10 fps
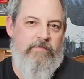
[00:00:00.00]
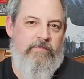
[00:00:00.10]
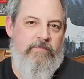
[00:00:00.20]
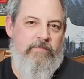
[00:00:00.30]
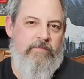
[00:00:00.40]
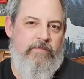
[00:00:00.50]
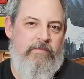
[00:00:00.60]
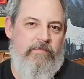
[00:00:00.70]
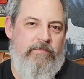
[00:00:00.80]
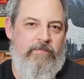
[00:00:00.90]

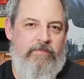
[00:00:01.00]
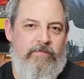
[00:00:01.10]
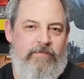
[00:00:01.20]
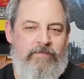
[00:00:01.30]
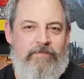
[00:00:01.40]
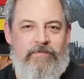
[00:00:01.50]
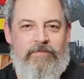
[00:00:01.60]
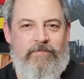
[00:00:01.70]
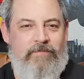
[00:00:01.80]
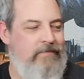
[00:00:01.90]

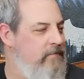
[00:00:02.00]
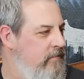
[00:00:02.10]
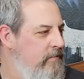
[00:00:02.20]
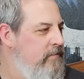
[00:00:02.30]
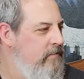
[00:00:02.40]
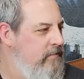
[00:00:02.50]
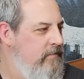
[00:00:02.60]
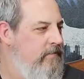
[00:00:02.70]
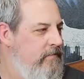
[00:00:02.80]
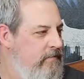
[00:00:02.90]

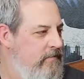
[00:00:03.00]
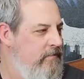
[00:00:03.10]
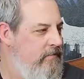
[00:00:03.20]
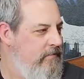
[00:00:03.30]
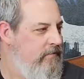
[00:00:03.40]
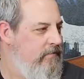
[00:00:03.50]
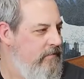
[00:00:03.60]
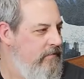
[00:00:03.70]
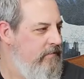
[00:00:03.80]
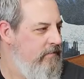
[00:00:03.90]

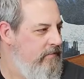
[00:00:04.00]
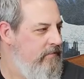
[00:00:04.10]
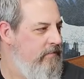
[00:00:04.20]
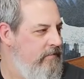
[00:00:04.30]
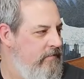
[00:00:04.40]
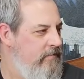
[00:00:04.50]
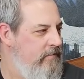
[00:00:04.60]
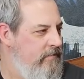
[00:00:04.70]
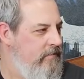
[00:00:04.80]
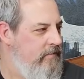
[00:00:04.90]

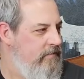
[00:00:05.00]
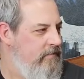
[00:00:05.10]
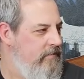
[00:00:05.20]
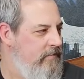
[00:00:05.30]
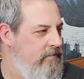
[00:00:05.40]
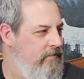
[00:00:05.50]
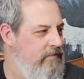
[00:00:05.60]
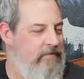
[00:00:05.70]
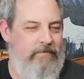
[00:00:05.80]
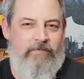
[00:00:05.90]

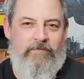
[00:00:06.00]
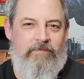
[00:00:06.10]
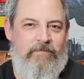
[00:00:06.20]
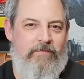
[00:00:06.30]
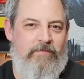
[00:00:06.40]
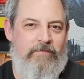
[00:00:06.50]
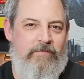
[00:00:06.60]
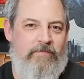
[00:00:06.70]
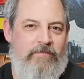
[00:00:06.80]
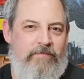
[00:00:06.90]

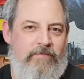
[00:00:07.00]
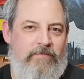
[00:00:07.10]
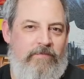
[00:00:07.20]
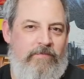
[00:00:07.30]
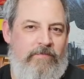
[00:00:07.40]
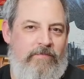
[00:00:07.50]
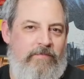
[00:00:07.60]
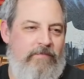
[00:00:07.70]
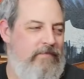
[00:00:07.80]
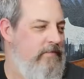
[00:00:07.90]
The person shown says nothing.